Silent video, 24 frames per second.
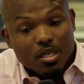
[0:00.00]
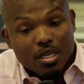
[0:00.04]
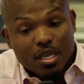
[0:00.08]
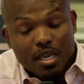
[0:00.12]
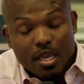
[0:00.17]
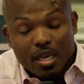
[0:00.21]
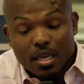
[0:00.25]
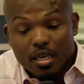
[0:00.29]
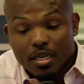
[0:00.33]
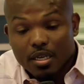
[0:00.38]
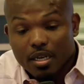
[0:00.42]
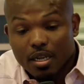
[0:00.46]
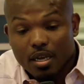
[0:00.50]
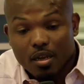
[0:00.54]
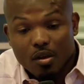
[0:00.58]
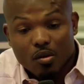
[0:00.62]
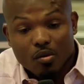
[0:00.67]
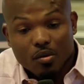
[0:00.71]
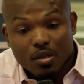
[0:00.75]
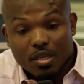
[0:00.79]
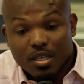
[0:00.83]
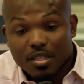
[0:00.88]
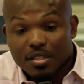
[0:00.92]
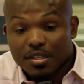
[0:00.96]
hanging
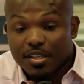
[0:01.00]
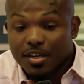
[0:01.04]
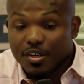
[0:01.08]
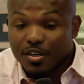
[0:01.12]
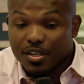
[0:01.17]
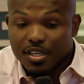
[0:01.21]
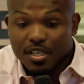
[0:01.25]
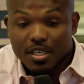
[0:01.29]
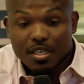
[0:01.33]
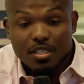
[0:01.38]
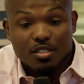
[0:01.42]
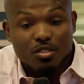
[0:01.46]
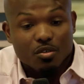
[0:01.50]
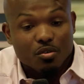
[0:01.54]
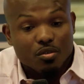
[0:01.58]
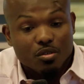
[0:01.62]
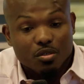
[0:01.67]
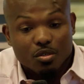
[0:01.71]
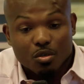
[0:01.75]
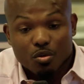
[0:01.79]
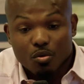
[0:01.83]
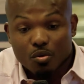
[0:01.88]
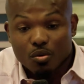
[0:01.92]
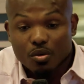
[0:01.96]
out. Their kids are on
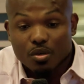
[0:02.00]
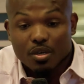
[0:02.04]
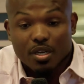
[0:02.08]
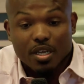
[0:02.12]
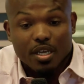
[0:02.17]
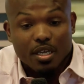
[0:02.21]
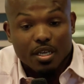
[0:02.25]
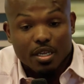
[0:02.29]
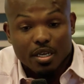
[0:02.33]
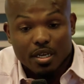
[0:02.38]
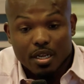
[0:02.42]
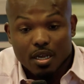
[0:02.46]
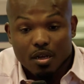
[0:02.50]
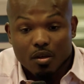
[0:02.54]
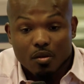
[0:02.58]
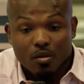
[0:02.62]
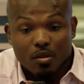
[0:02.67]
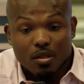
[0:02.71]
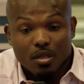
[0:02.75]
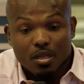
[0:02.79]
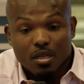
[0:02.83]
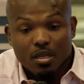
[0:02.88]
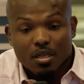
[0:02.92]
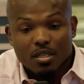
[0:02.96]
the corner hanging
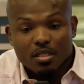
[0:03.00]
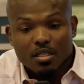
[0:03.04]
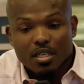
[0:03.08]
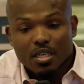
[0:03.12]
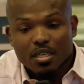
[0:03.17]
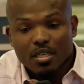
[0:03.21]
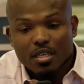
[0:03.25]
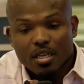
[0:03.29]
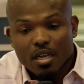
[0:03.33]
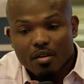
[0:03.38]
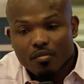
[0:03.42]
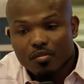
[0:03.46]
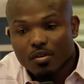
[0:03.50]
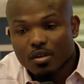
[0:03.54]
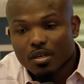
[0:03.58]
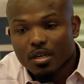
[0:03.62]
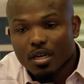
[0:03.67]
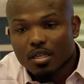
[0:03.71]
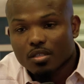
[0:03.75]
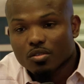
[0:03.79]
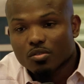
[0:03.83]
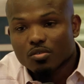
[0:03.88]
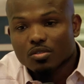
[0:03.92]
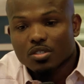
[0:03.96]
out they never
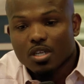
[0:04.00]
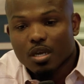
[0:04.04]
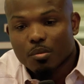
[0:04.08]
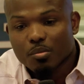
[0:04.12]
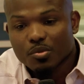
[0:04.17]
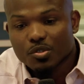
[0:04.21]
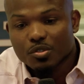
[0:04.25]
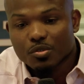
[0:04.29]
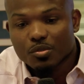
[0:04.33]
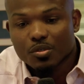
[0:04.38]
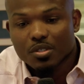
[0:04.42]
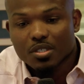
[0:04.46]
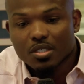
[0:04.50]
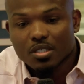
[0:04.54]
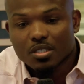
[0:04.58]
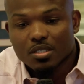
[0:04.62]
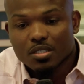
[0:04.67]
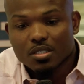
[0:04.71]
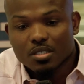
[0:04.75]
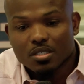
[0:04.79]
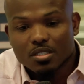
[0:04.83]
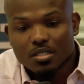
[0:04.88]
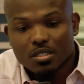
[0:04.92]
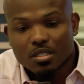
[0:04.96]
got those
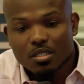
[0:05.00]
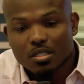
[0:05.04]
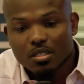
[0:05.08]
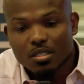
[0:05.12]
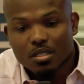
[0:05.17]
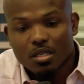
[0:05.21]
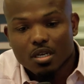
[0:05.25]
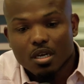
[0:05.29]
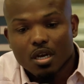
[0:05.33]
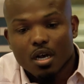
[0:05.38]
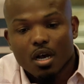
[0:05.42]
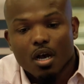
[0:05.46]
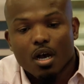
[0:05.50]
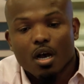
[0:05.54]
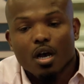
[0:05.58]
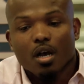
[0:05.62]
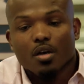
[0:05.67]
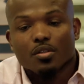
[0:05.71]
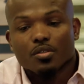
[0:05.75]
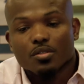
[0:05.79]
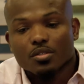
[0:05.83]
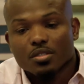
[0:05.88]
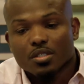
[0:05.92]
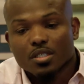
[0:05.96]
opportunities to see
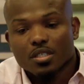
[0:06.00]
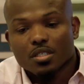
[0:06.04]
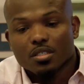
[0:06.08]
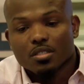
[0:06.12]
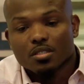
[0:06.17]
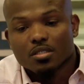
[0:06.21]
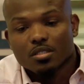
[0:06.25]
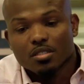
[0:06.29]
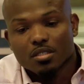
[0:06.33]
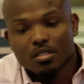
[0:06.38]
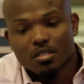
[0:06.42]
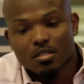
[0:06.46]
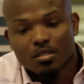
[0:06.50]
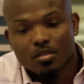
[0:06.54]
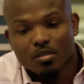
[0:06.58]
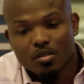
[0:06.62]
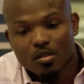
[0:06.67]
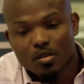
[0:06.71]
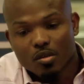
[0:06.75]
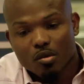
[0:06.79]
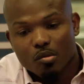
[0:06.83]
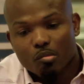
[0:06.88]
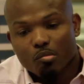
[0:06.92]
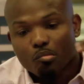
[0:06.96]
other things to
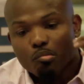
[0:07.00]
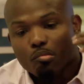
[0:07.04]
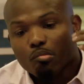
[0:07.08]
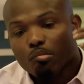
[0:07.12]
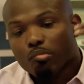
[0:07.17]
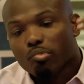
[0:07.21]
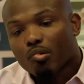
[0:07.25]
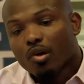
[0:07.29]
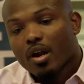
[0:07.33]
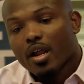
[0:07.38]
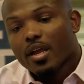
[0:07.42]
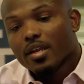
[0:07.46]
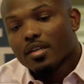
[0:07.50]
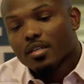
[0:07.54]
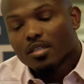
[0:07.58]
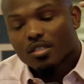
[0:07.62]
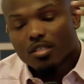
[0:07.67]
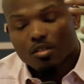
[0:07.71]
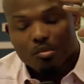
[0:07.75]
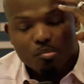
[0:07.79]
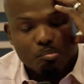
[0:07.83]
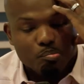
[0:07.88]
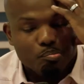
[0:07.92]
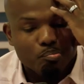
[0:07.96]
brighten,
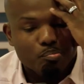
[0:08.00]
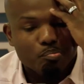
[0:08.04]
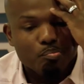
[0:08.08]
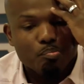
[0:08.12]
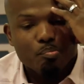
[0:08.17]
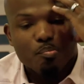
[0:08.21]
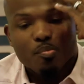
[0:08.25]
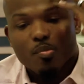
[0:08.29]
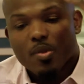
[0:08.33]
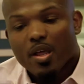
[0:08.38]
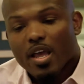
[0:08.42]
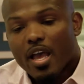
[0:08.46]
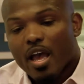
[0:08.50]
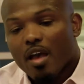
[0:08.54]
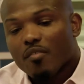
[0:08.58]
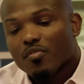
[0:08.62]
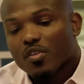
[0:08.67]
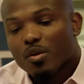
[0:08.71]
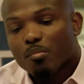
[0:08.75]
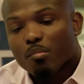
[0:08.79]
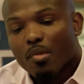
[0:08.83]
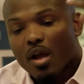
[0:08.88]
to have their